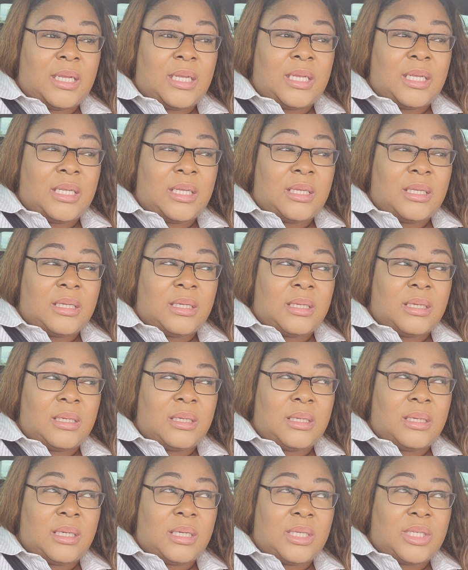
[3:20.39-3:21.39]
e,
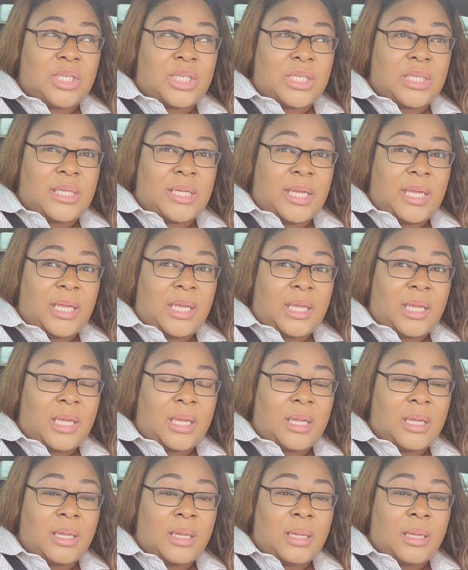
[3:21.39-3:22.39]
EGD.